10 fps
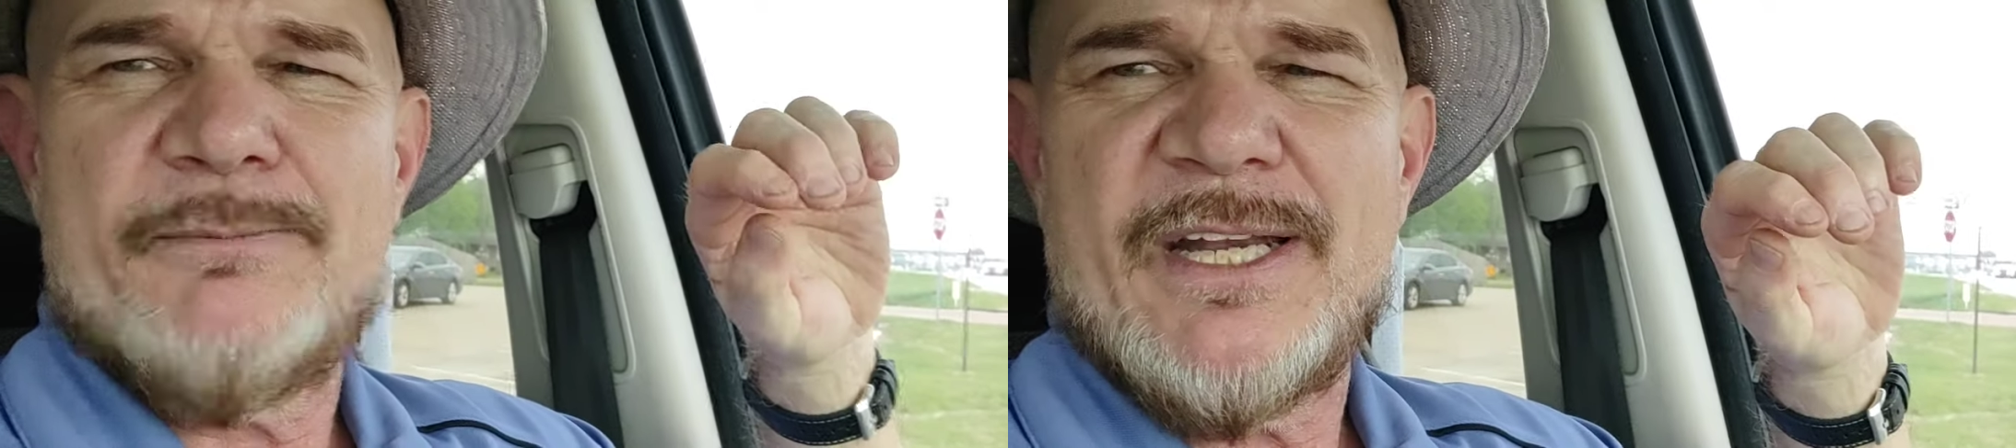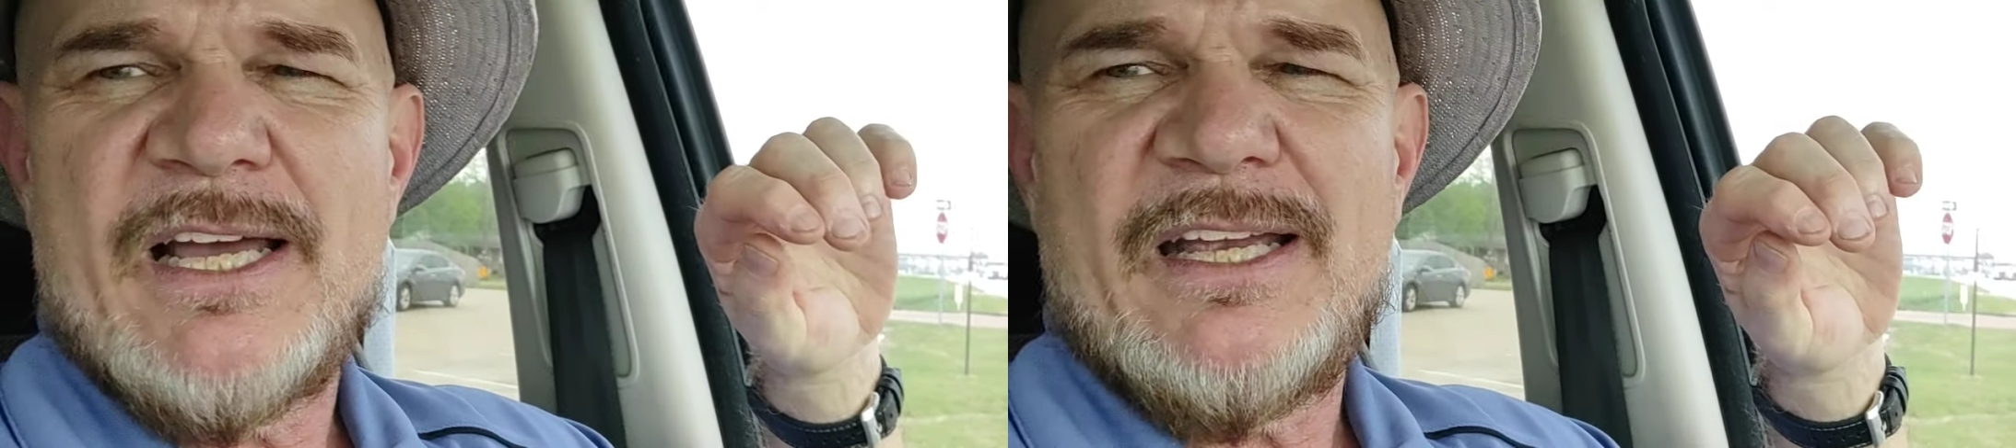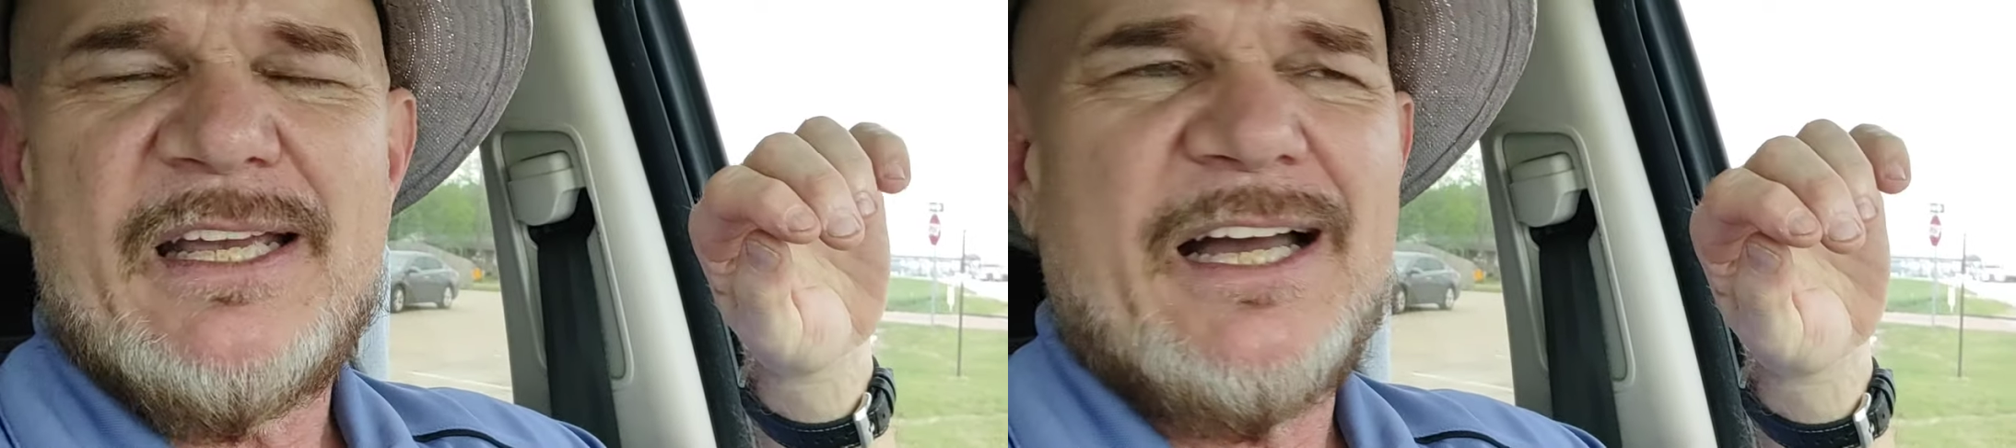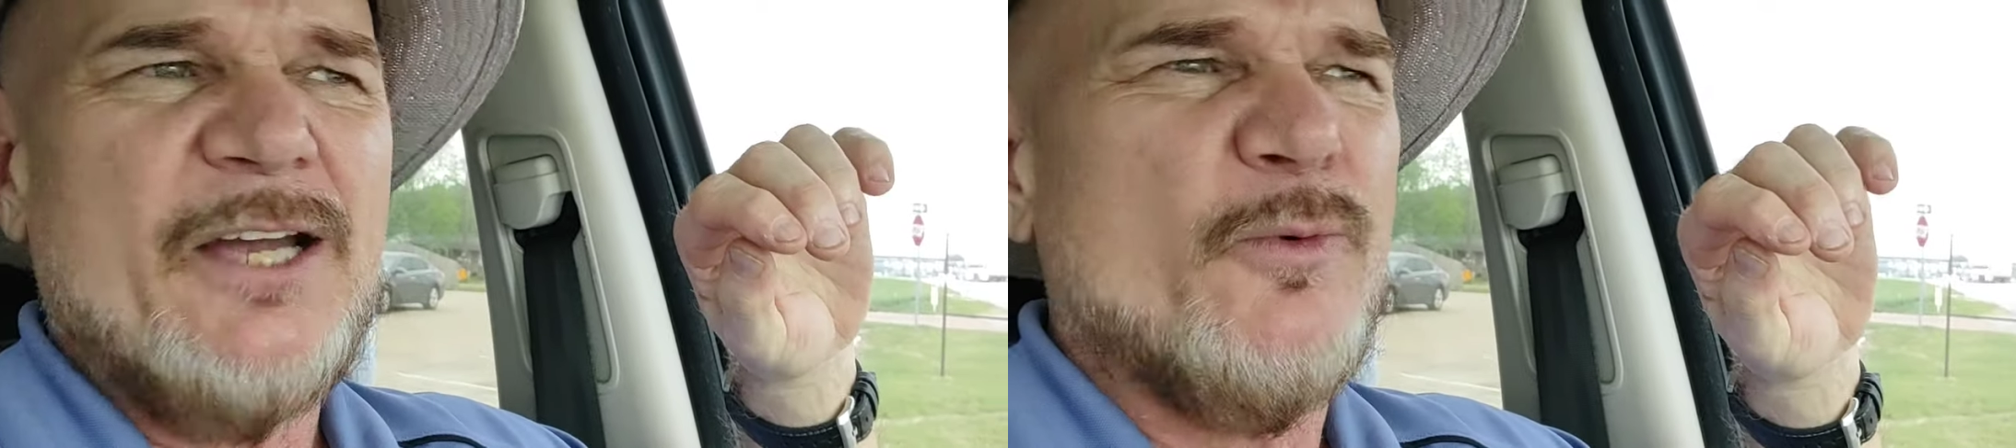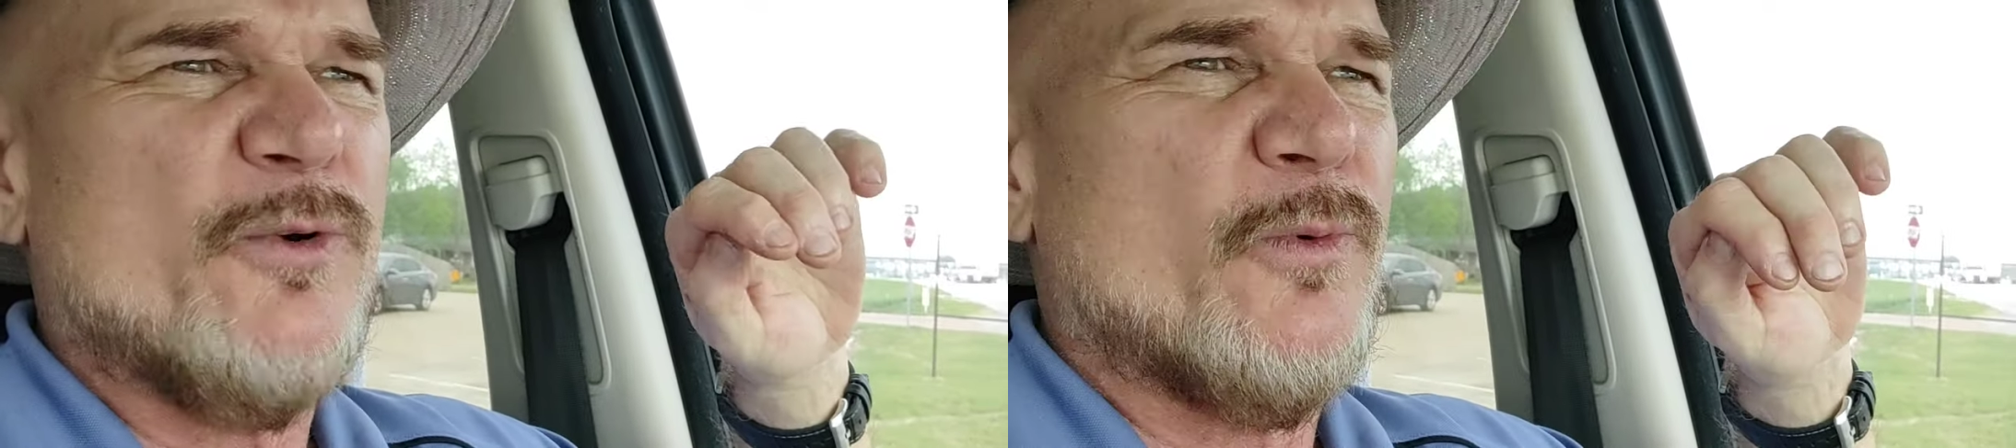But I
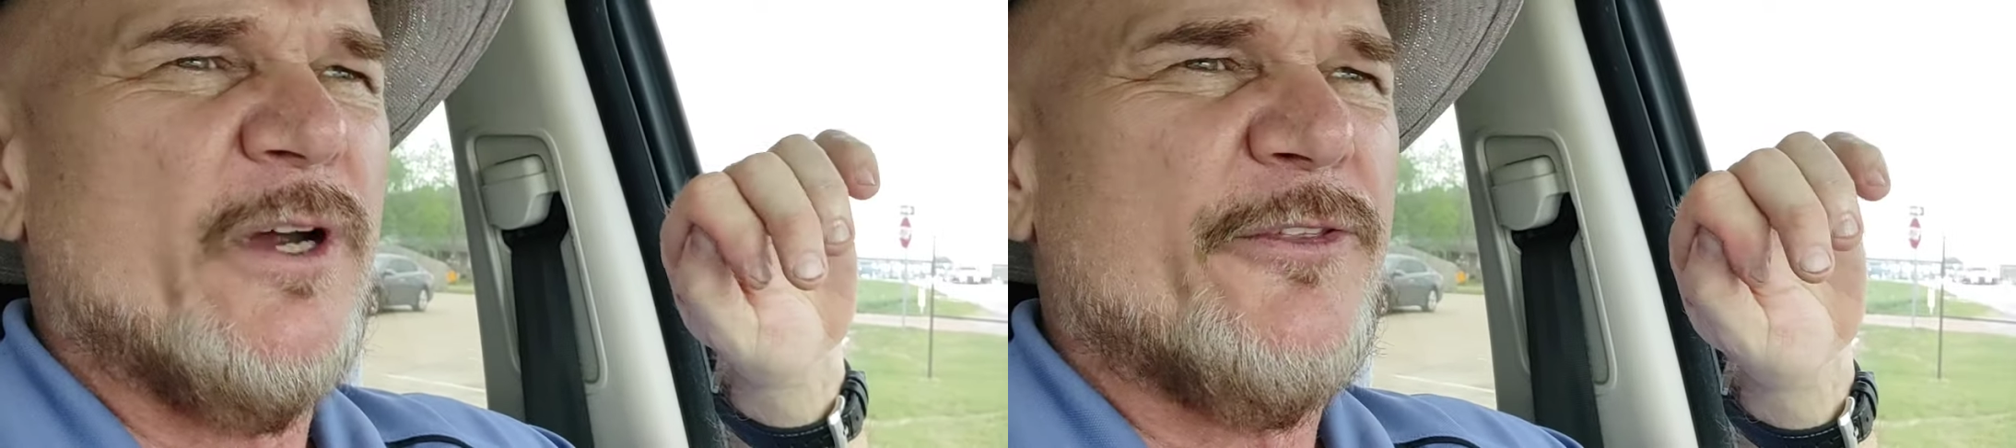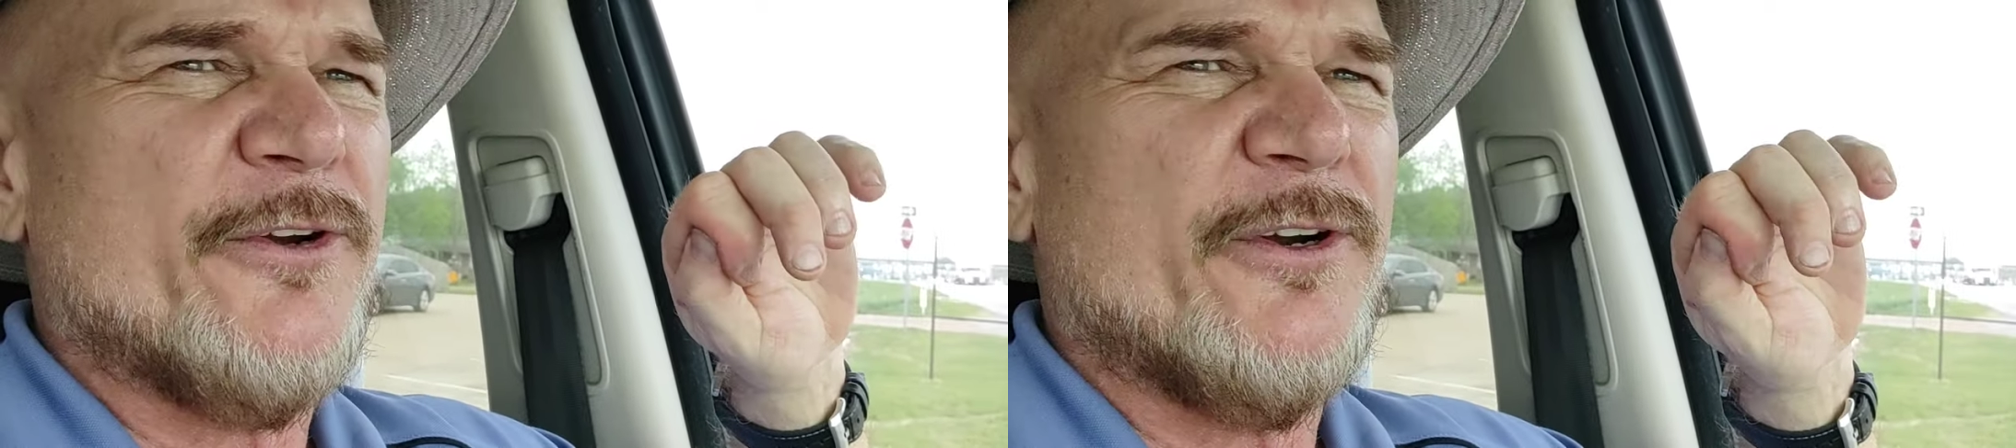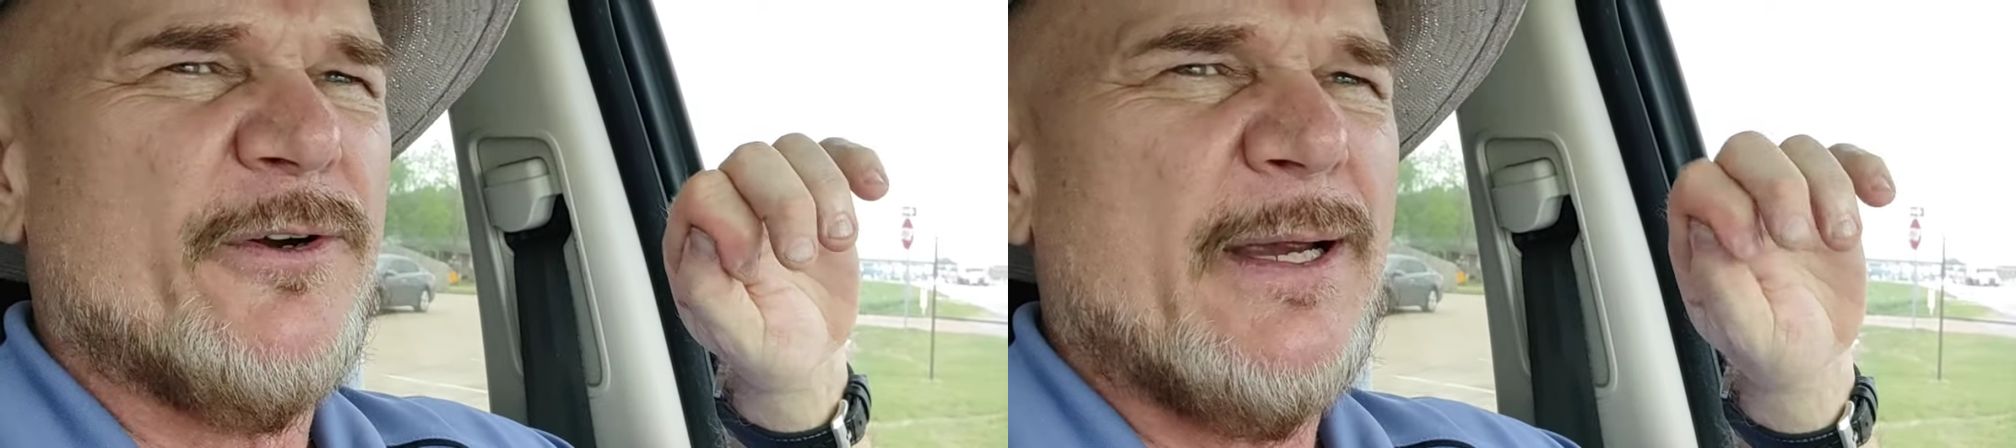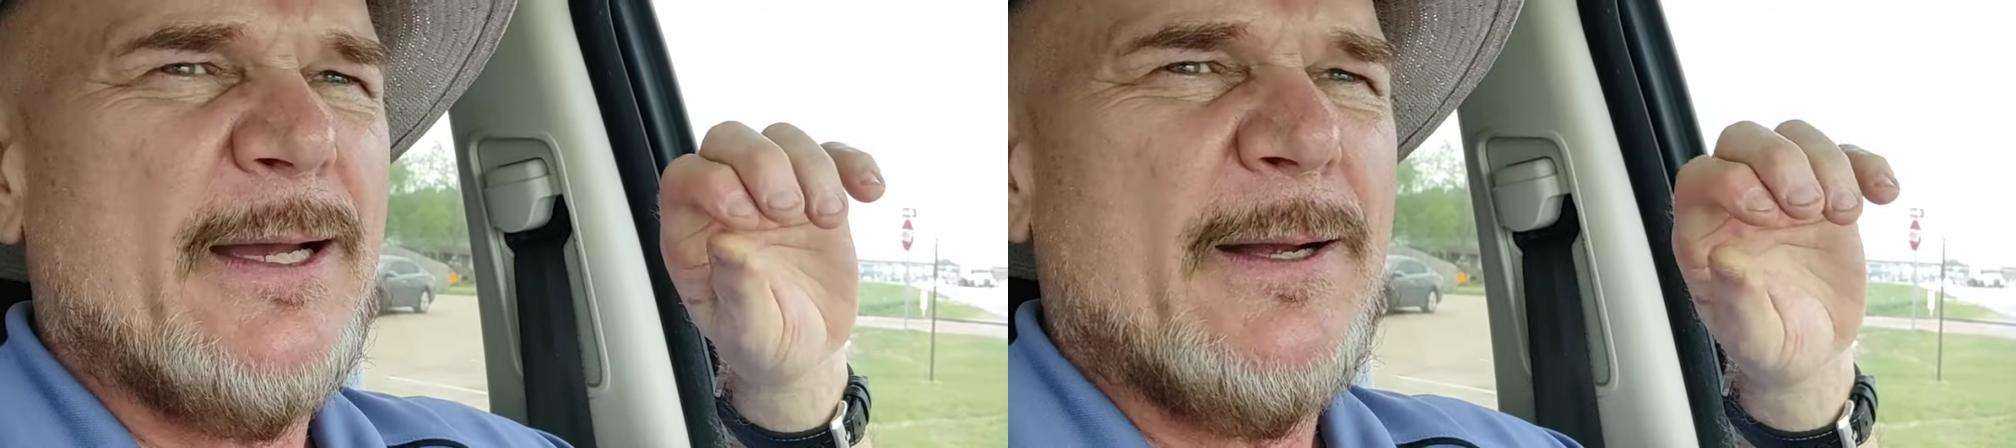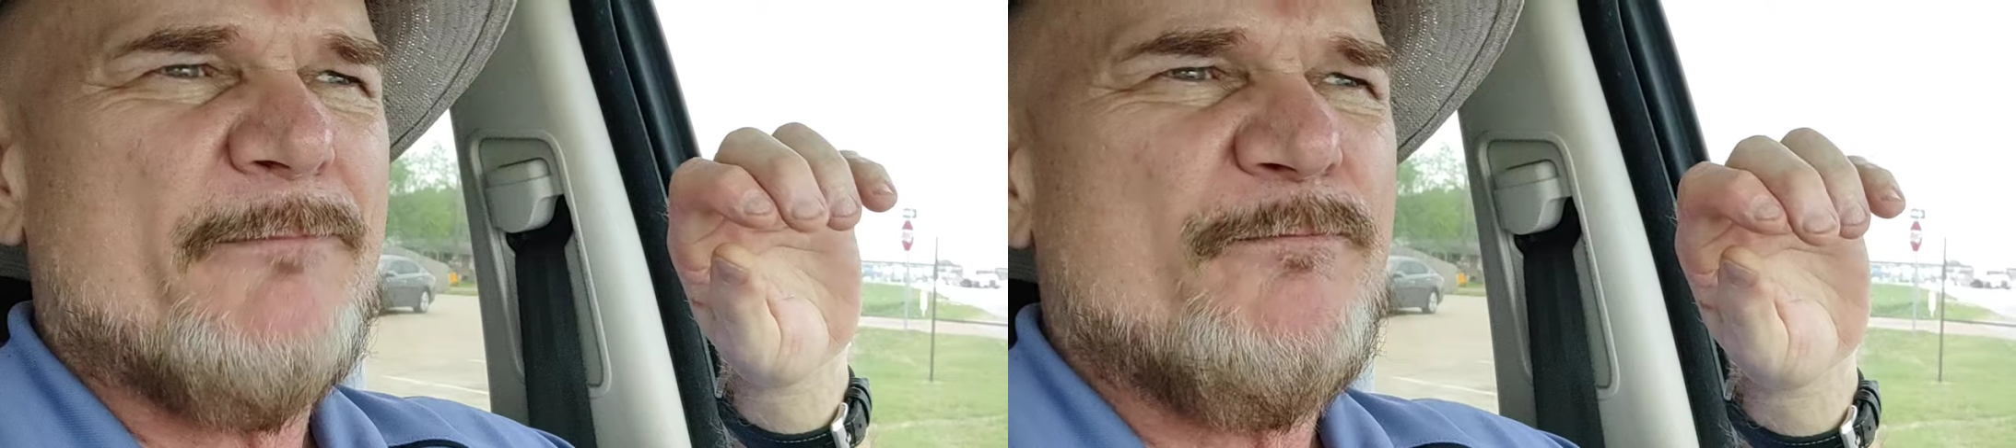I would rather
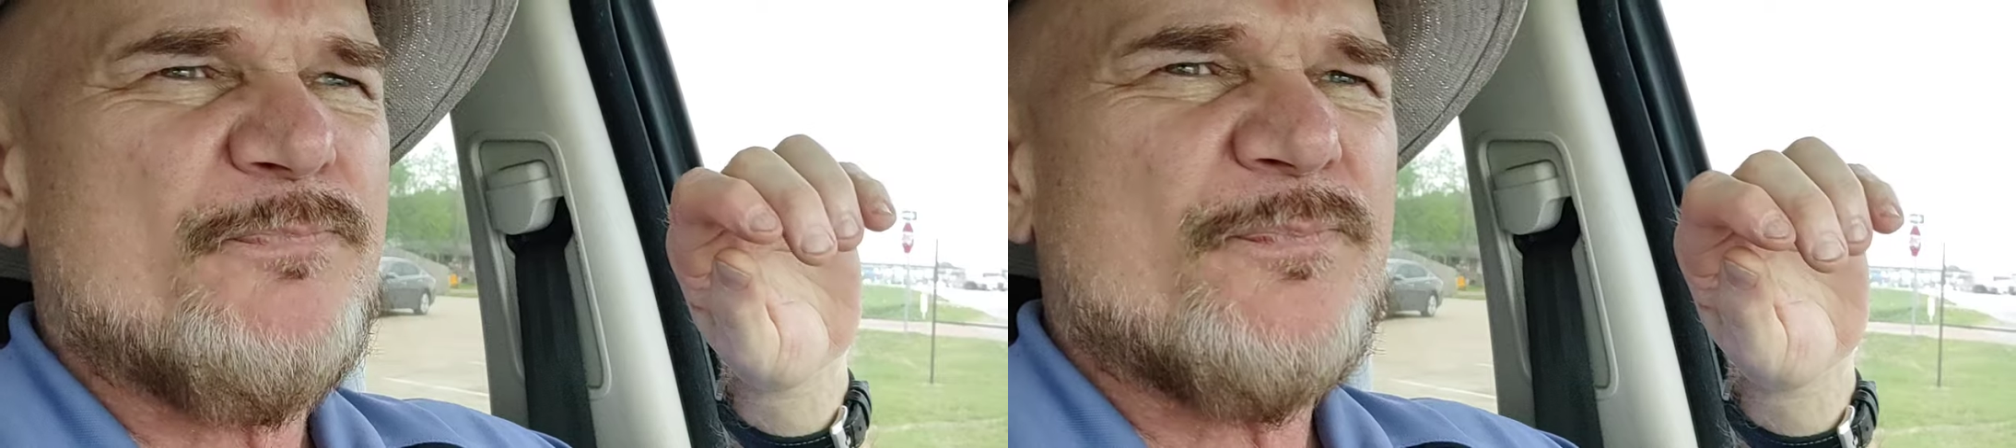um,